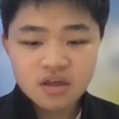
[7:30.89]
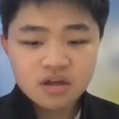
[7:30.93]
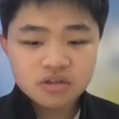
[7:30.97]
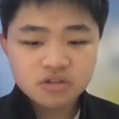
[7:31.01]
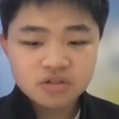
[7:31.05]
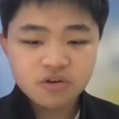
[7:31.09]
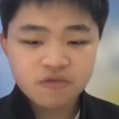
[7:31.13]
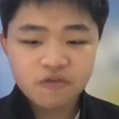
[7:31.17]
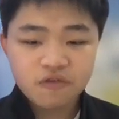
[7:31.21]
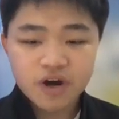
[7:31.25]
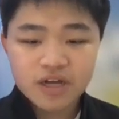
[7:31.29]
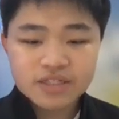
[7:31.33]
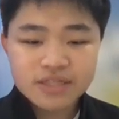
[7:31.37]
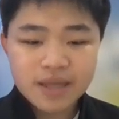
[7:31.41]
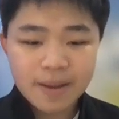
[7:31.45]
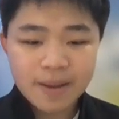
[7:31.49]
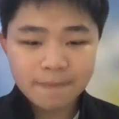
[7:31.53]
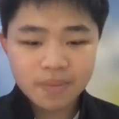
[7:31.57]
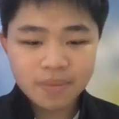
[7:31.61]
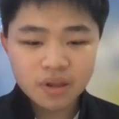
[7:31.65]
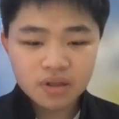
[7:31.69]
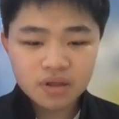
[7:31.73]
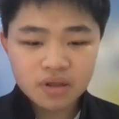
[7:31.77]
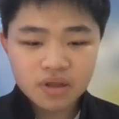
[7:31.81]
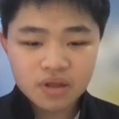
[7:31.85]
So, for
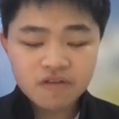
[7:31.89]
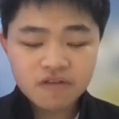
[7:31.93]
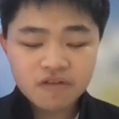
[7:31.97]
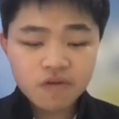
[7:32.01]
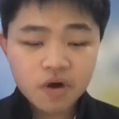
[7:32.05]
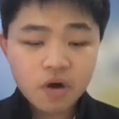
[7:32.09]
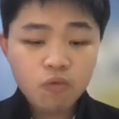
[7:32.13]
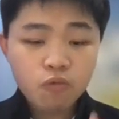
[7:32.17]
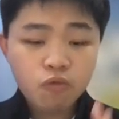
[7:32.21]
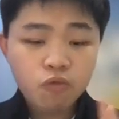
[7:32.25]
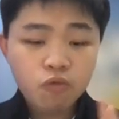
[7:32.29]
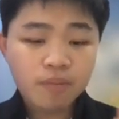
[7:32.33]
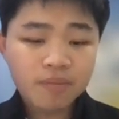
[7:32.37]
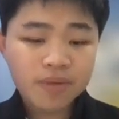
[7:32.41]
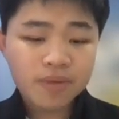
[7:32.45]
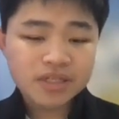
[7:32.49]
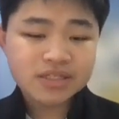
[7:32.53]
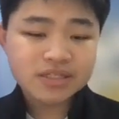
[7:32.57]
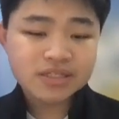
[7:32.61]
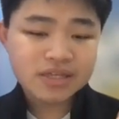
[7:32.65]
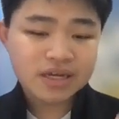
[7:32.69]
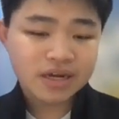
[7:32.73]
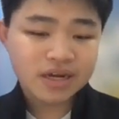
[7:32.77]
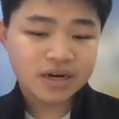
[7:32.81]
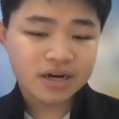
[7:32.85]
example, if a woman
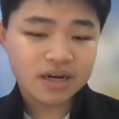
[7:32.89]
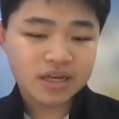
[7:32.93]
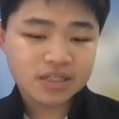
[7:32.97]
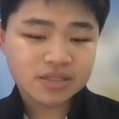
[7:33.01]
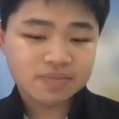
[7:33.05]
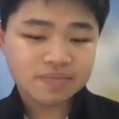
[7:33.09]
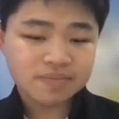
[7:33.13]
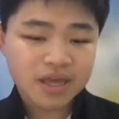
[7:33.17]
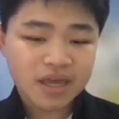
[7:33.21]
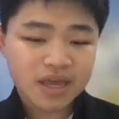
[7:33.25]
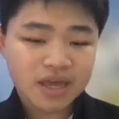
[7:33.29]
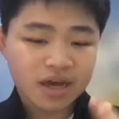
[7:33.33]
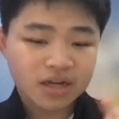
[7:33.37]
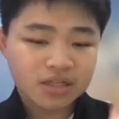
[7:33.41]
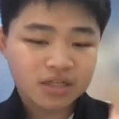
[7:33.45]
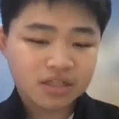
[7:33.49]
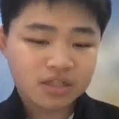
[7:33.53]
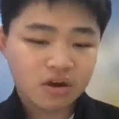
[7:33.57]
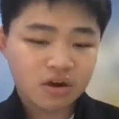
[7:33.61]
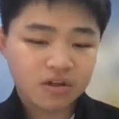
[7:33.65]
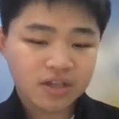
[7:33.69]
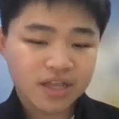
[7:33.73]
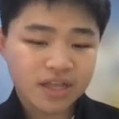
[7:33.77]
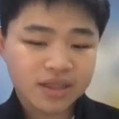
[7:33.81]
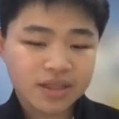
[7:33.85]
singer is making a
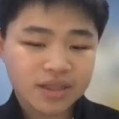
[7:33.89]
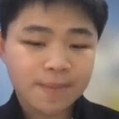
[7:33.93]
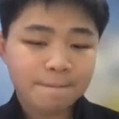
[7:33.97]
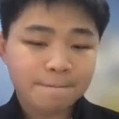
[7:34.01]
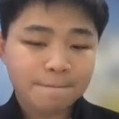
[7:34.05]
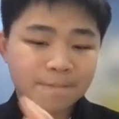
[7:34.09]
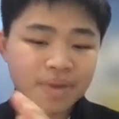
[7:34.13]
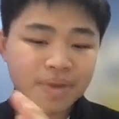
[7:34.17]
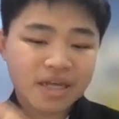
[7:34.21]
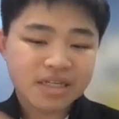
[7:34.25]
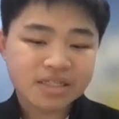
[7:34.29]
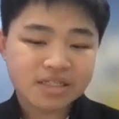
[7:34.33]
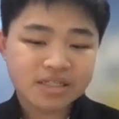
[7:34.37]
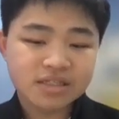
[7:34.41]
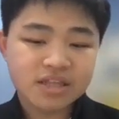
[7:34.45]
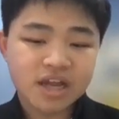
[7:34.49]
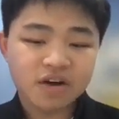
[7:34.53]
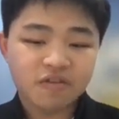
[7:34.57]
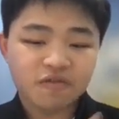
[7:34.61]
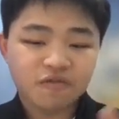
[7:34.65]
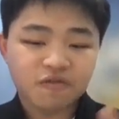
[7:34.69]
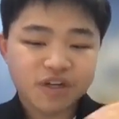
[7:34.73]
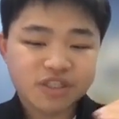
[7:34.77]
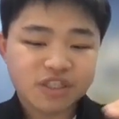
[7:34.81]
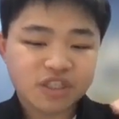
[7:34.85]
song that depicts
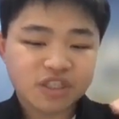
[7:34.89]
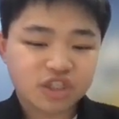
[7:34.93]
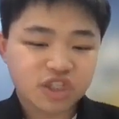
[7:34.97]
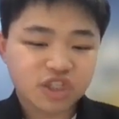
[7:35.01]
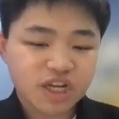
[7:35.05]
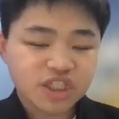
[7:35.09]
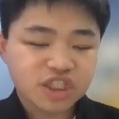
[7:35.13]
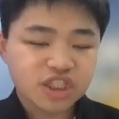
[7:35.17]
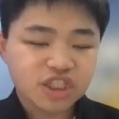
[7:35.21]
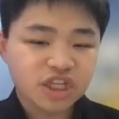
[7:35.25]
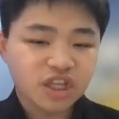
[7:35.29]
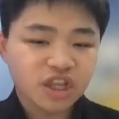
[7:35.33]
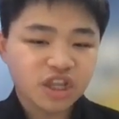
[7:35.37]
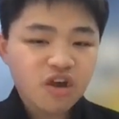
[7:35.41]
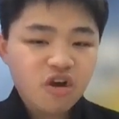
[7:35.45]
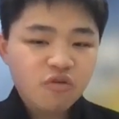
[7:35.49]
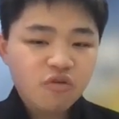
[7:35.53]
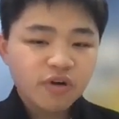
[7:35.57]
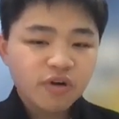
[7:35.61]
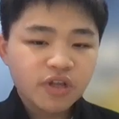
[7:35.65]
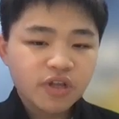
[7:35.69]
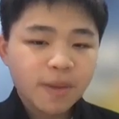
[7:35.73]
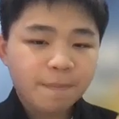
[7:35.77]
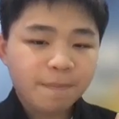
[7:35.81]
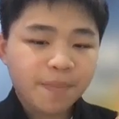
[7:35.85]
their frustration
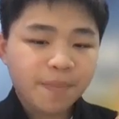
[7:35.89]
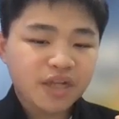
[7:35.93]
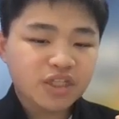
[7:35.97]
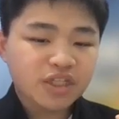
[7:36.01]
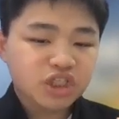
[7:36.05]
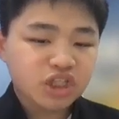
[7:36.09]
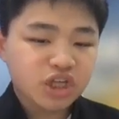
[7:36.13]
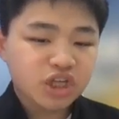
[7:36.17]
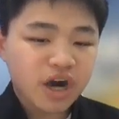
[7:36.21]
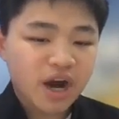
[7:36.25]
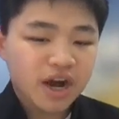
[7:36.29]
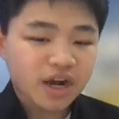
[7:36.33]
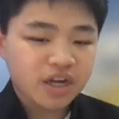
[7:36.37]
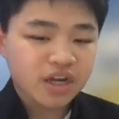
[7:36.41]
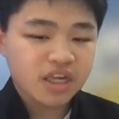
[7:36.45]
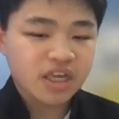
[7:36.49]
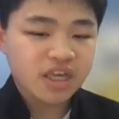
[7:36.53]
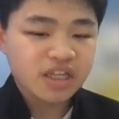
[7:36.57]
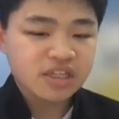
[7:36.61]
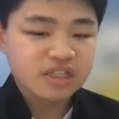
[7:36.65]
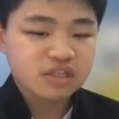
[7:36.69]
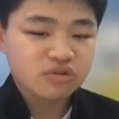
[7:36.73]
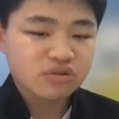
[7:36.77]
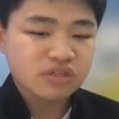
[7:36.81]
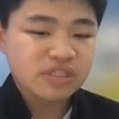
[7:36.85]
with the patriarchy
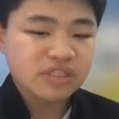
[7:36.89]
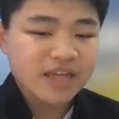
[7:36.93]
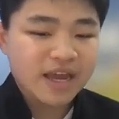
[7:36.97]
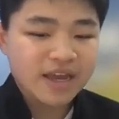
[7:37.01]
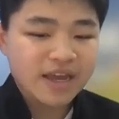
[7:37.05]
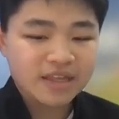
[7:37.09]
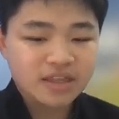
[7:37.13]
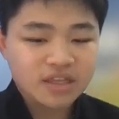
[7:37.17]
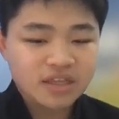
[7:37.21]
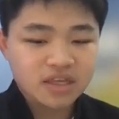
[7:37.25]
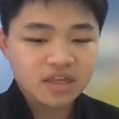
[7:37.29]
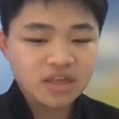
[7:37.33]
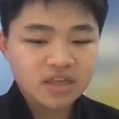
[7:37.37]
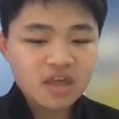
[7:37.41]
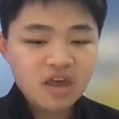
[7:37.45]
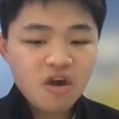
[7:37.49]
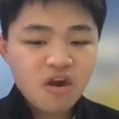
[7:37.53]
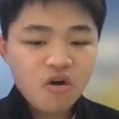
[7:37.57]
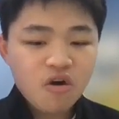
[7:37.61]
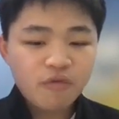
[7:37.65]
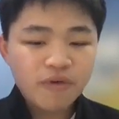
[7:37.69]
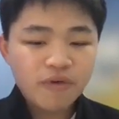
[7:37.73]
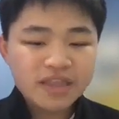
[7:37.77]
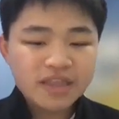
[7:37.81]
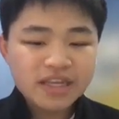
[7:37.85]
in society,
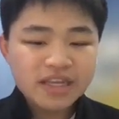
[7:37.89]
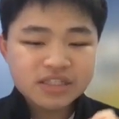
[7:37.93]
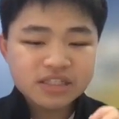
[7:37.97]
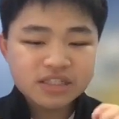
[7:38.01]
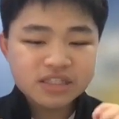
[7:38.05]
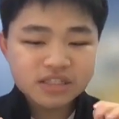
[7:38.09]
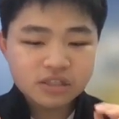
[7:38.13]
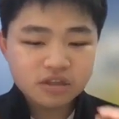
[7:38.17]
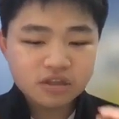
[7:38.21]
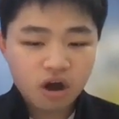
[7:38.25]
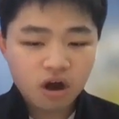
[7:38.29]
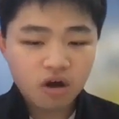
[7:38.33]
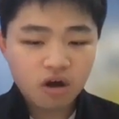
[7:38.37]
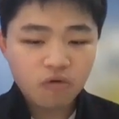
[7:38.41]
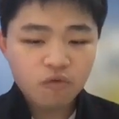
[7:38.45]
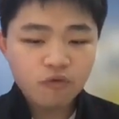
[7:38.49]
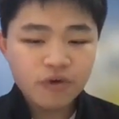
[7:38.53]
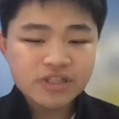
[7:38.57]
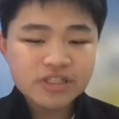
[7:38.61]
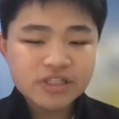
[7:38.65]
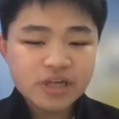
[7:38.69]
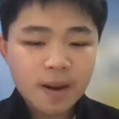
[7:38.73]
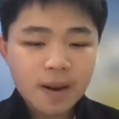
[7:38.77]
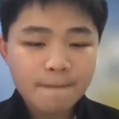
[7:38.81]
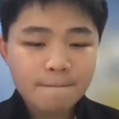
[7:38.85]
when this song
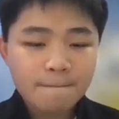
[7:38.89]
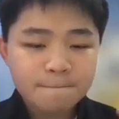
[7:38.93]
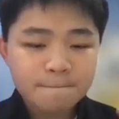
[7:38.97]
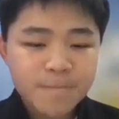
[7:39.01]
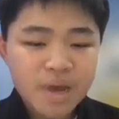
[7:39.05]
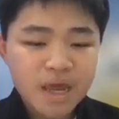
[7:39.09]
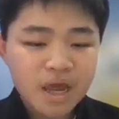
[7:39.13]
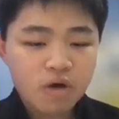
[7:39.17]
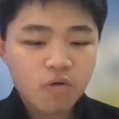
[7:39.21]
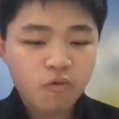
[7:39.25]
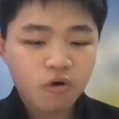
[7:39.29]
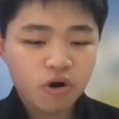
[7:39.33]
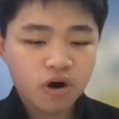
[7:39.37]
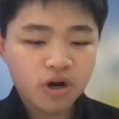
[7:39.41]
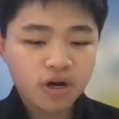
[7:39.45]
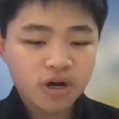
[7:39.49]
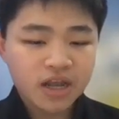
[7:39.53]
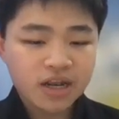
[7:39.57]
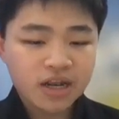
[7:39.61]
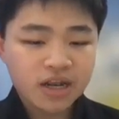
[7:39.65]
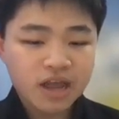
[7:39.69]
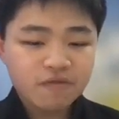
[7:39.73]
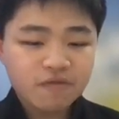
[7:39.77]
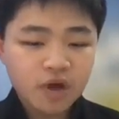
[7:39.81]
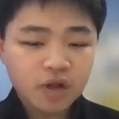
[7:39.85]
wins a big award
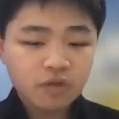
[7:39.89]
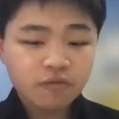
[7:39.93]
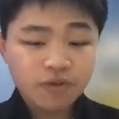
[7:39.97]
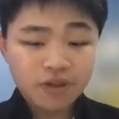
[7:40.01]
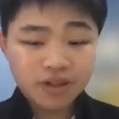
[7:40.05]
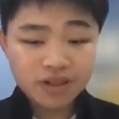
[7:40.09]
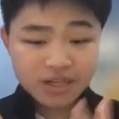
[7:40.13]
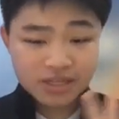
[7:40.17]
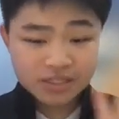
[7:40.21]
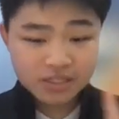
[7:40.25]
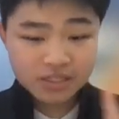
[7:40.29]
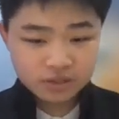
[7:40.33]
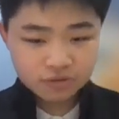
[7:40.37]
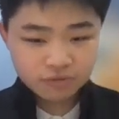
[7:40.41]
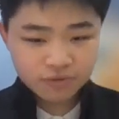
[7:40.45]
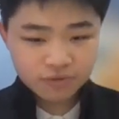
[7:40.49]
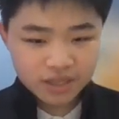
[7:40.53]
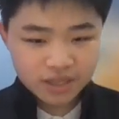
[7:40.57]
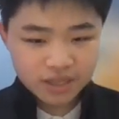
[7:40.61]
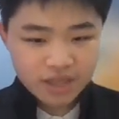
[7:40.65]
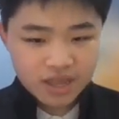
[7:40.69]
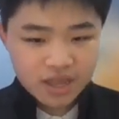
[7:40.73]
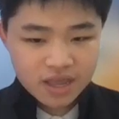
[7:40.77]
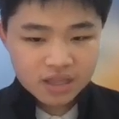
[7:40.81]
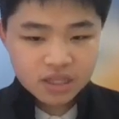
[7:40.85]
and everyone will listen to
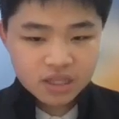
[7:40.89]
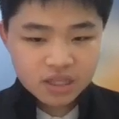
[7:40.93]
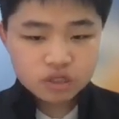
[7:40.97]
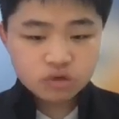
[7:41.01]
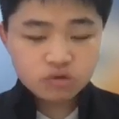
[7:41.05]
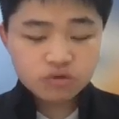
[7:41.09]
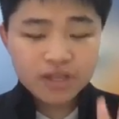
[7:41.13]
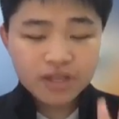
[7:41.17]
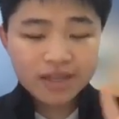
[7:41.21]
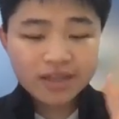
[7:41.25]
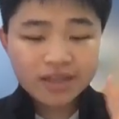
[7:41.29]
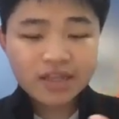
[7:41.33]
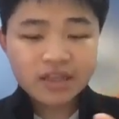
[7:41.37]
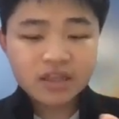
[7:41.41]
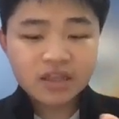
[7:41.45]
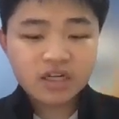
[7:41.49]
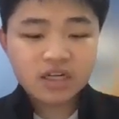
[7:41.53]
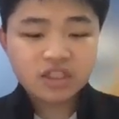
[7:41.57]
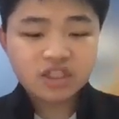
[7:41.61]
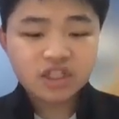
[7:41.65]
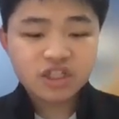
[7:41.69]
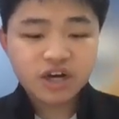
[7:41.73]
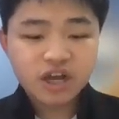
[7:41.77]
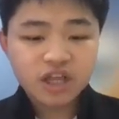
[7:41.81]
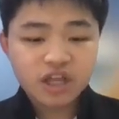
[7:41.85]
it, this will then in
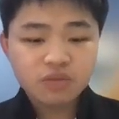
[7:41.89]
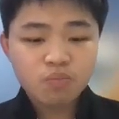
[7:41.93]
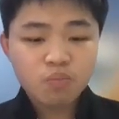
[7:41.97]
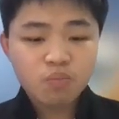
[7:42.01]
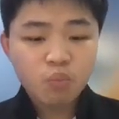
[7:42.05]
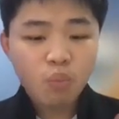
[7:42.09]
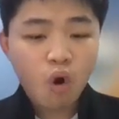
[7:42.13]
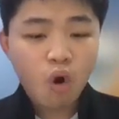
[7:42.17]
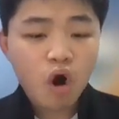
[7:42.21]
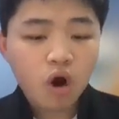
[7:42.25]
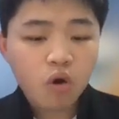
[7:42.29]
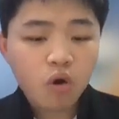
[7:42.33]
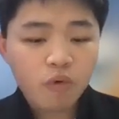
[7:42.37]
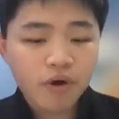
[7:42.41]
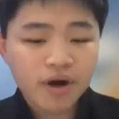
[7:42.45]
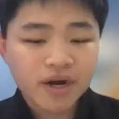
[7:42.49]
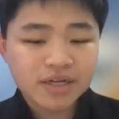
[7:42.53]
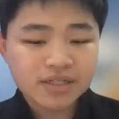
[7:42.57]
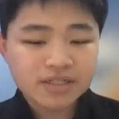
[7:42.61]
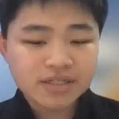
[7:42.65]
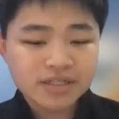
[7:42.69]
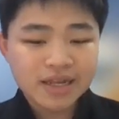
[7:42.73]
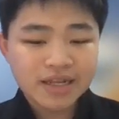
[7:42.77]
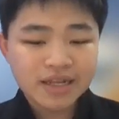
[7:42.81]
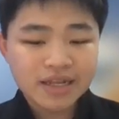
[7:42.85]
turn generate more
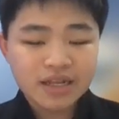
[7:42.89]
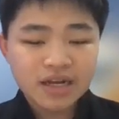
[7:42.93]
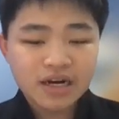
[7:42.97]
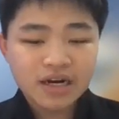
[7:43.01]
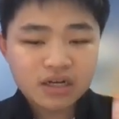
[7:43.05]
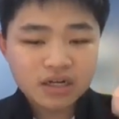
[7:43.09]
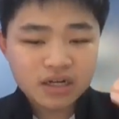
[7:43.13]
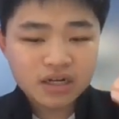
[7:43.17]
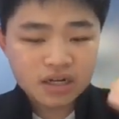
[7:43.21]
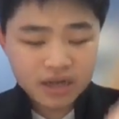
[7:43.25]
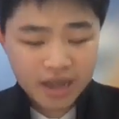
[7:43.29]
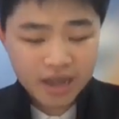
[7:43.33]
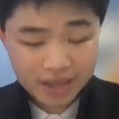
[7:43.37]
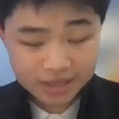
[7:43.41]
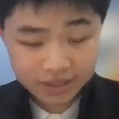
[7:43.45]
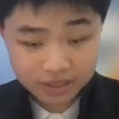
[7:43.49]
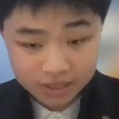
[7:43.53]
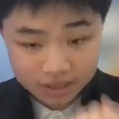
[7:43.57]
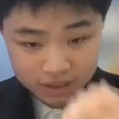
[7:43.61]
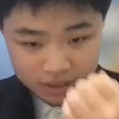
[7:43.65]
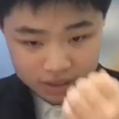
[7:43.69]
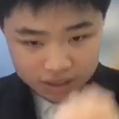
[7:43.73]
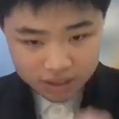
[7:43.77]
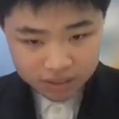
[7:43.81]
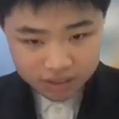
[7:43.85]
awareness and
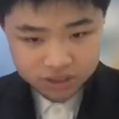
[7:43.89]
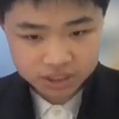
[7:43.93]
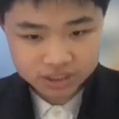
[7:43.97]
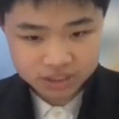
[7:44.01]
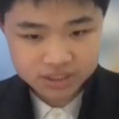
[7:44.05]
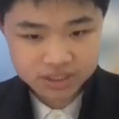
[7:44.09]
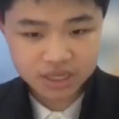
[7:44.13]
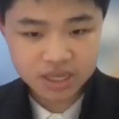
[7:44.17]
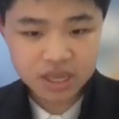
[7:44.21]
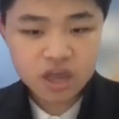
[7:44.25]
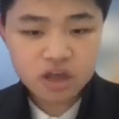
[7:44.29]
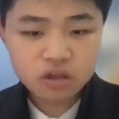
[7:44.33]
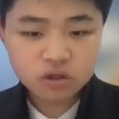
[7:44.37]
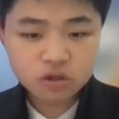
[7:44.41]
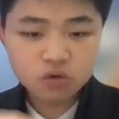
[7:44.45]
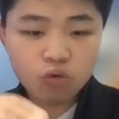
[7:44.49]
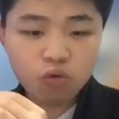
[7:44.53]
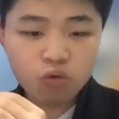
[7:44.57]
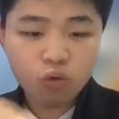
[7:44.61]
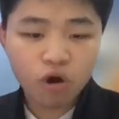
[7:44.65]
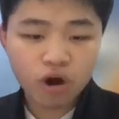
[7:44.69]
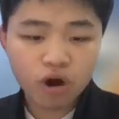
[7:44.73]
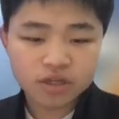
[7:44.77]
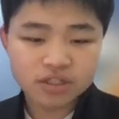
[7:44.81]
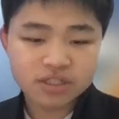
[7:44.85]
an urgency
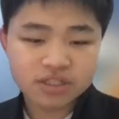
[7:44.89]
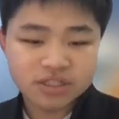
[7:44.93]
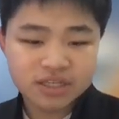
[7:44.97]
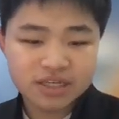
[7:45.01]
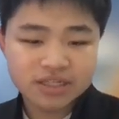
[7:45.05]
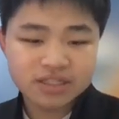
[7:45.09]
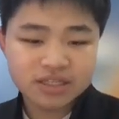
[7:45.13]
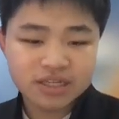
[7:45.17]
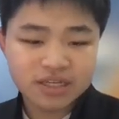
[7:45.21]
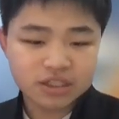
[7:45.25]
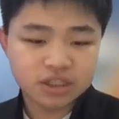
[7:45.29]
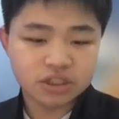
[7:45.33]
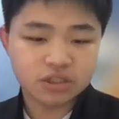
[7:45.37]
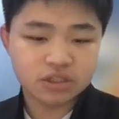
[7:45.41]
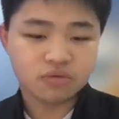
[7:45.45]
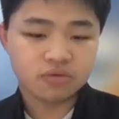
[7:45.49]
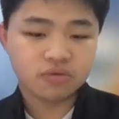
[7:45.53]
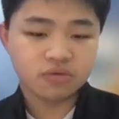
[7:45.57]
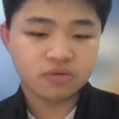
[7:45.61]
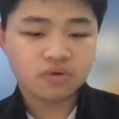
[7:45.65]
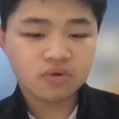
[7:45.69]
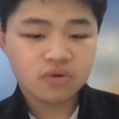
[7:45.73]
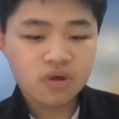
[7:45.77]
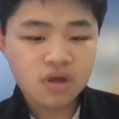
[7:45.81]
towards this issue.